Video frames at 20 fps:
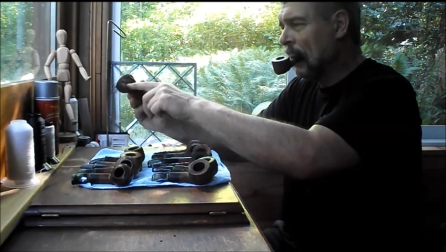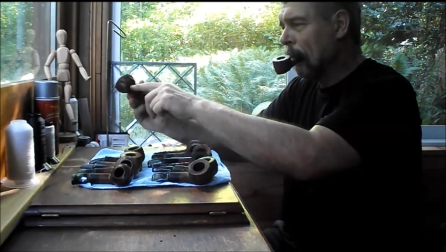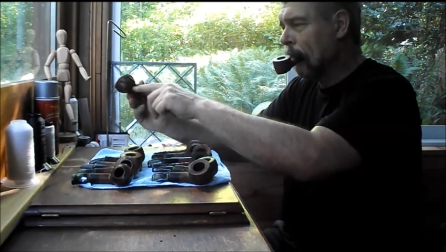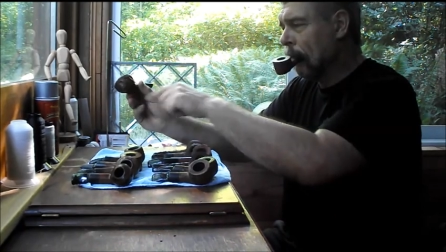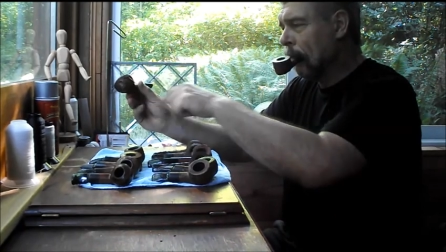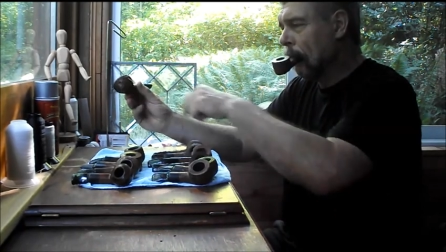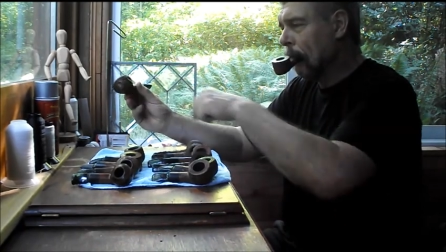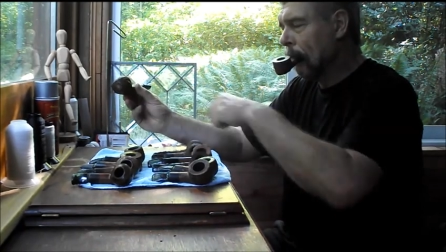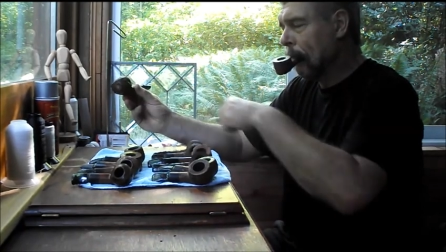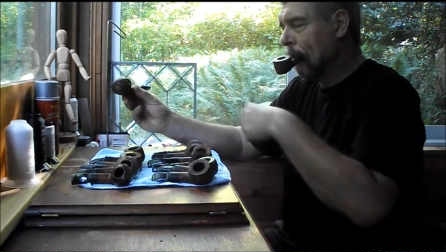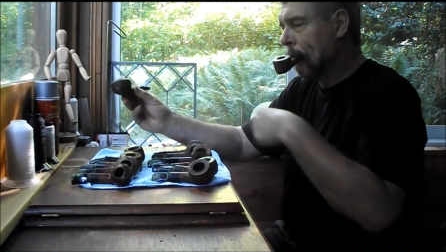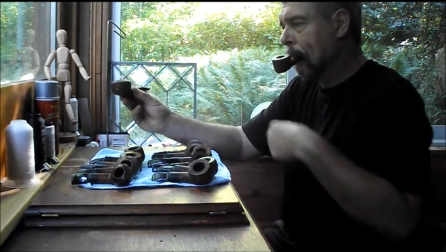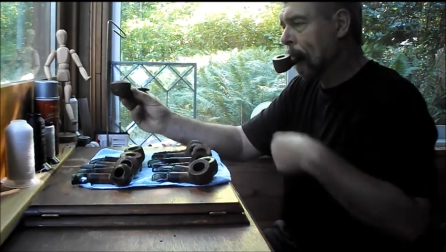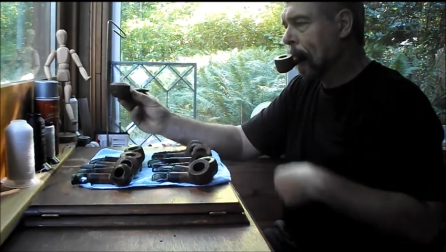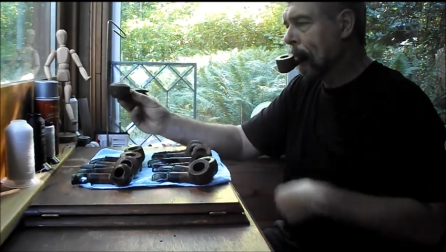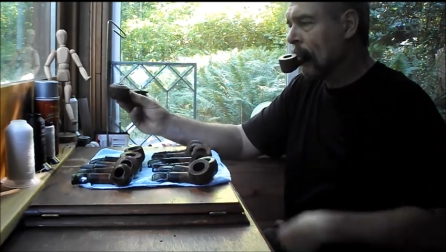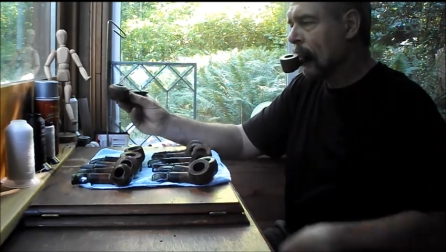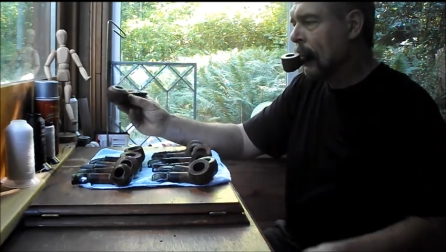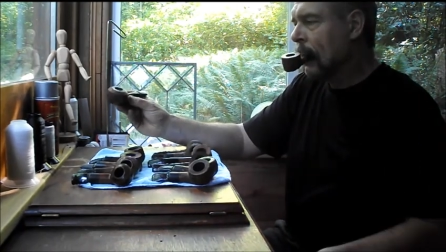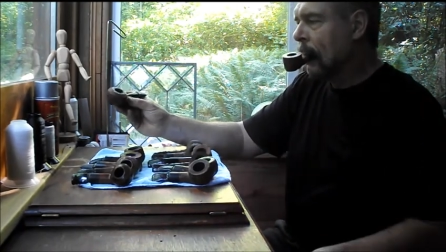out.
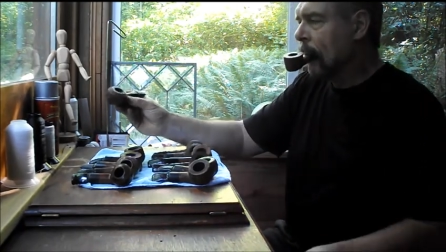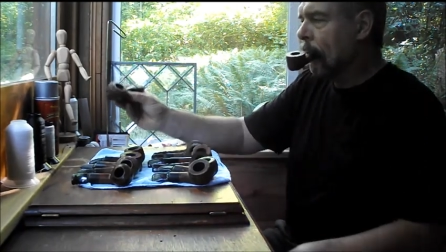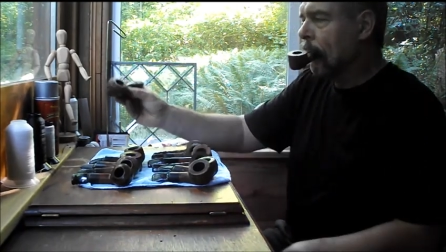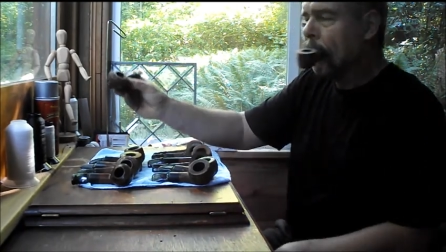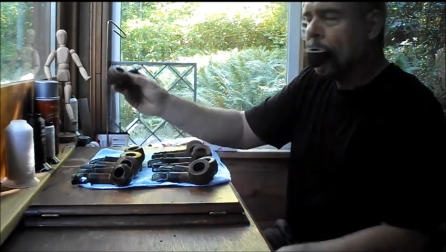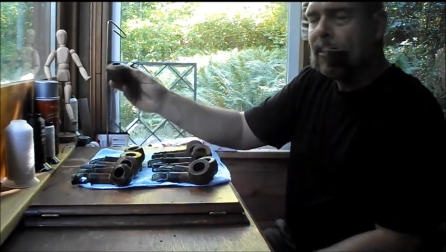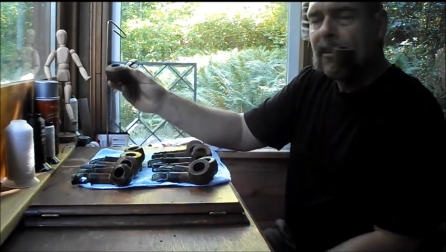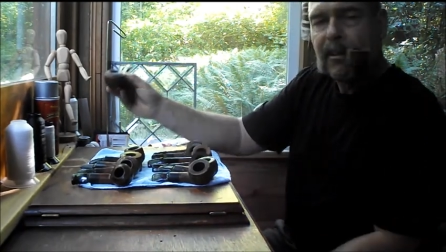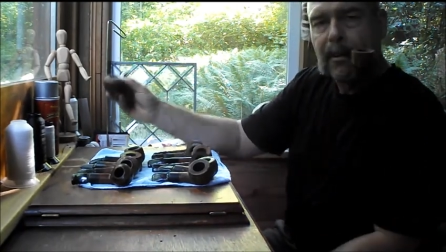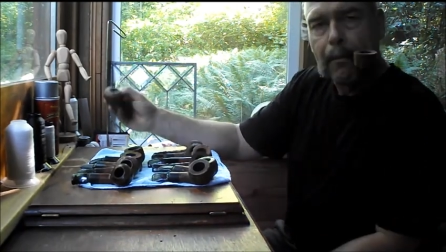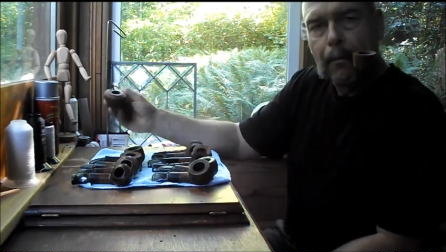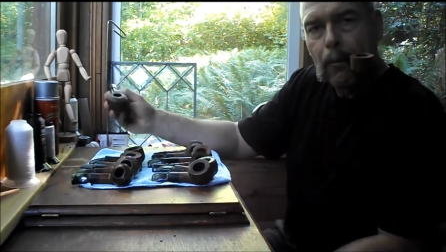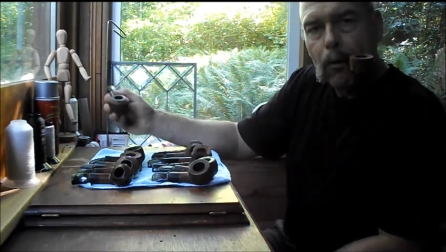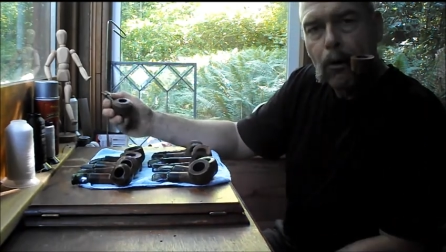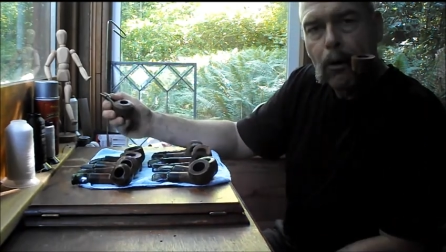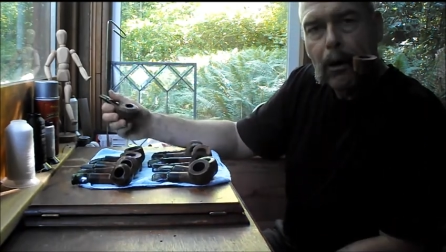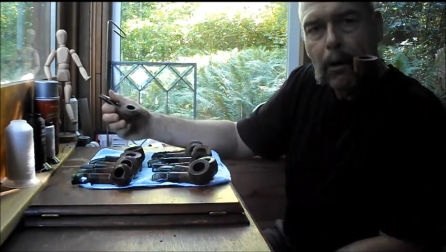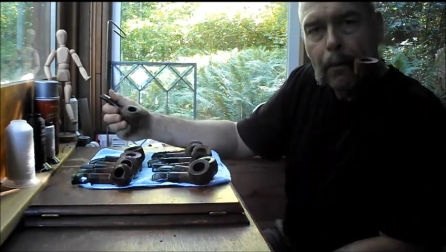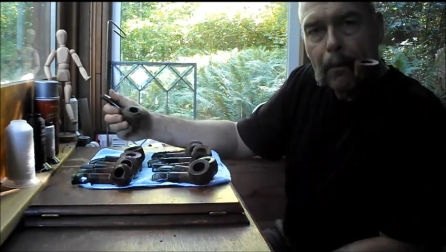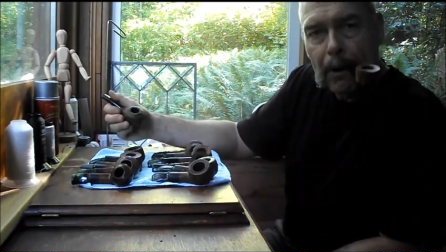This is a
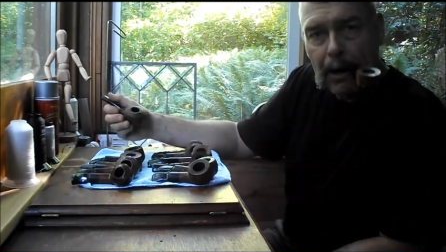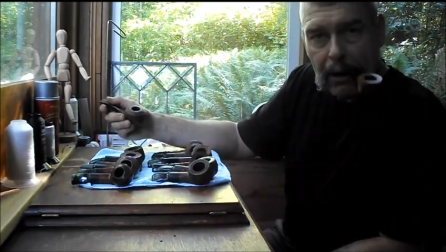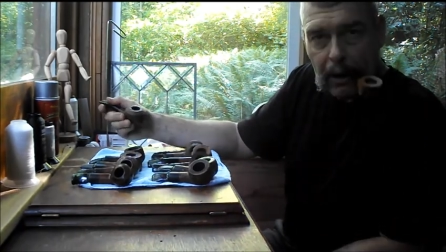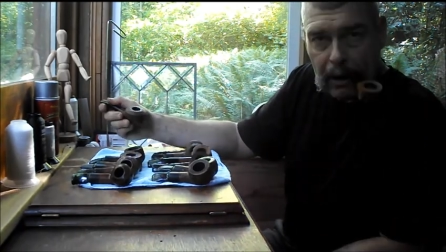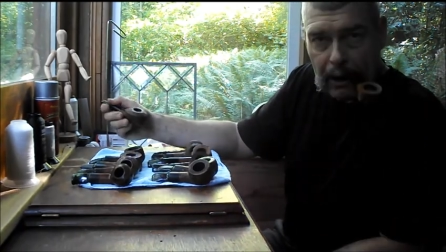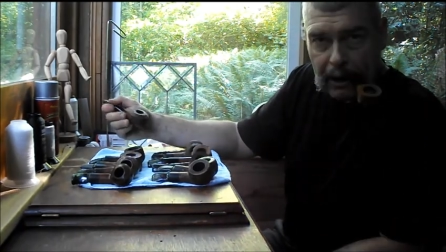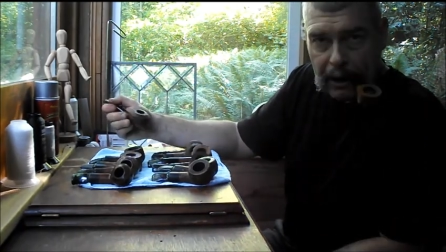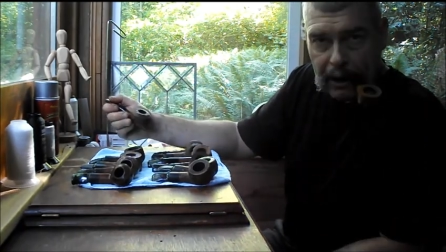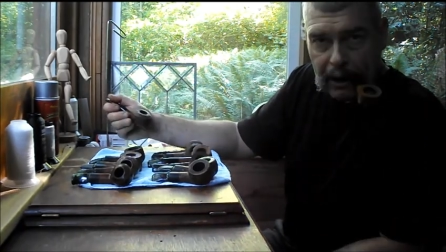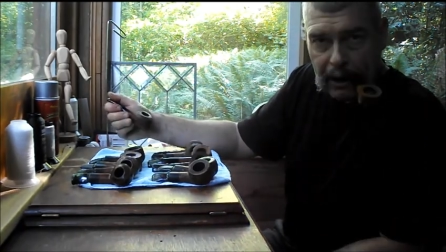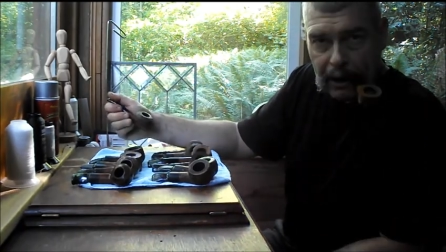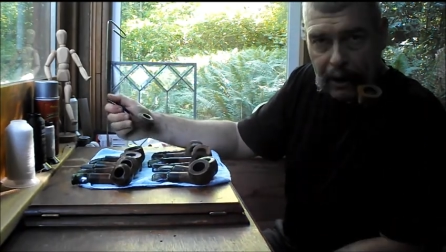Mooremark.